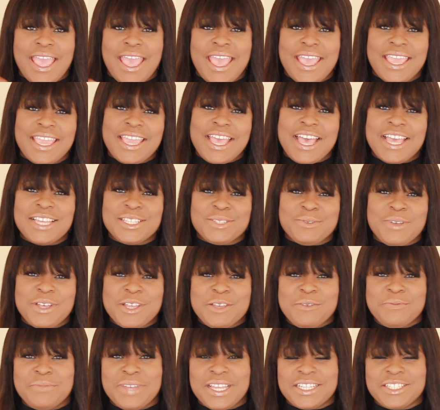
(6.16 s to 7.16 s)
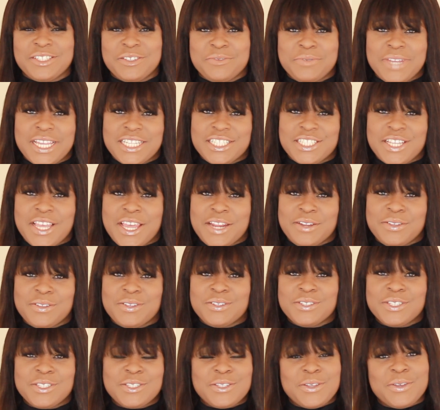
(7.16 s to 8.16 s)
Hey guys, welcome back to my
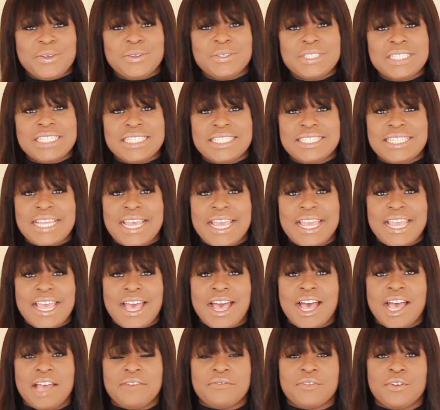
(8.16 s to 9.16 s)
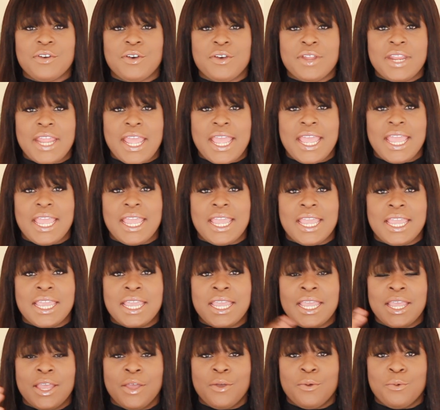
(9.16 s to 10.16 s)
channel. So today I've got
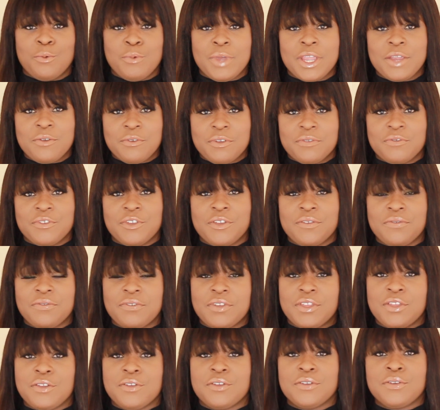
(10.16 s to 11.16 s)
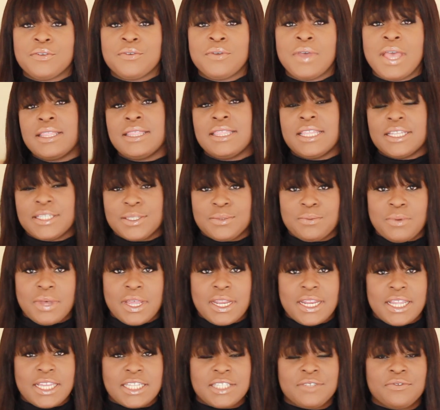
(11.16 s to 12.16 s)
a wig review for you. This
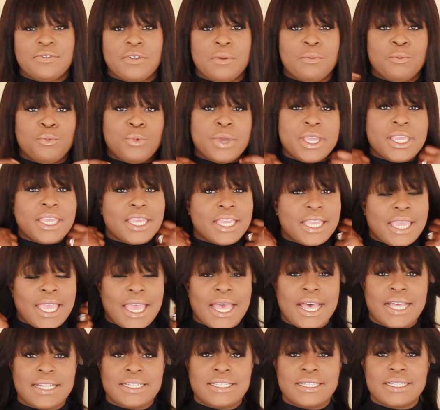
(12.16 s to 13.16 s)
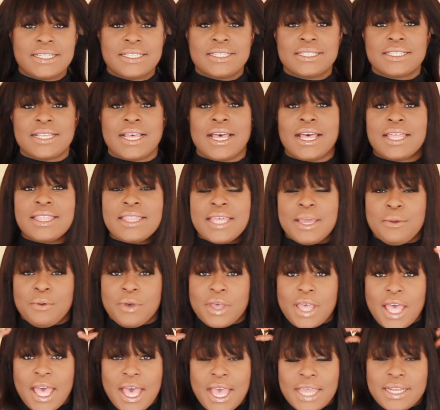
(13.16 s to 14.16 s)
one is from WIGENCOUNTERS. They were
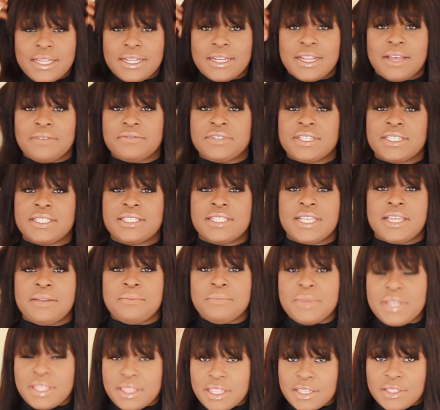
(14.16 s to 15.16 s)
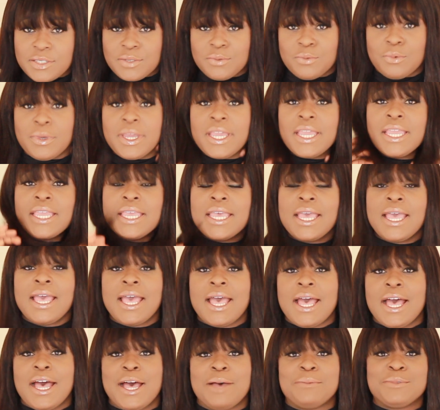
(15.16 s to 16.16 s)
kind enough to send me this wig.
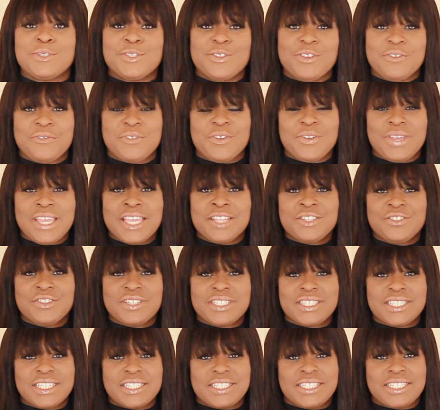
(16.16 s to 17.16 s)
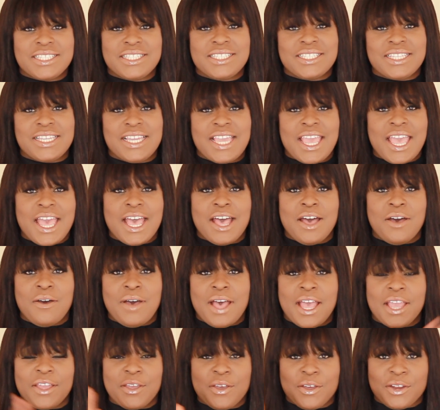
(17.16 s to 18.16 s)
So if you're interested to see how
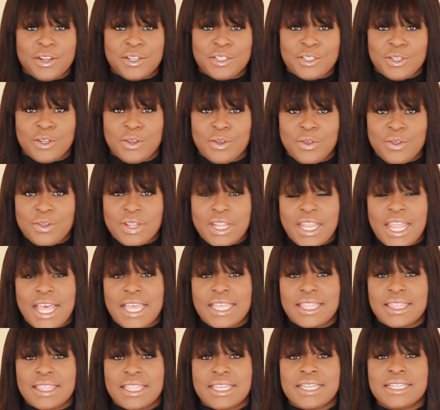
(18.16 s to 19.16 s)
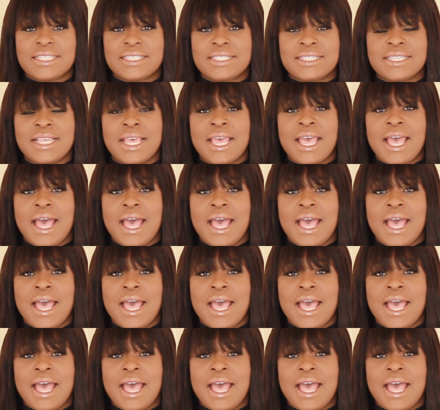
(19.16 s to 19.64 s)
I got it to look like this,